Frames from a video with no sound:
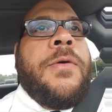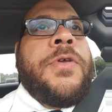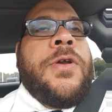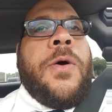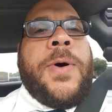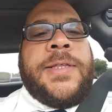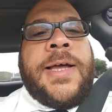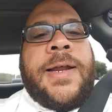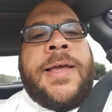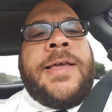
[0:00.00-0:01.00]
You know what
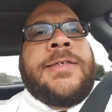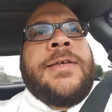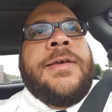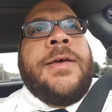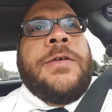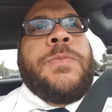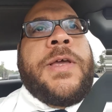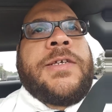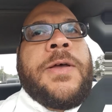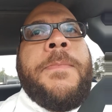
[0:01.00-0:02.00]
that is? It's
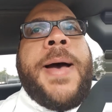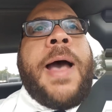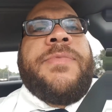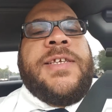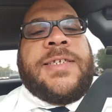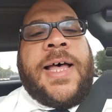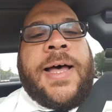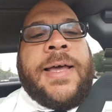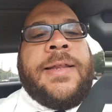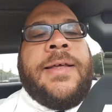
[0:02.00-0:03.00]
because of map
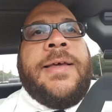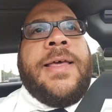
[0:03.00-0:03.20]
design.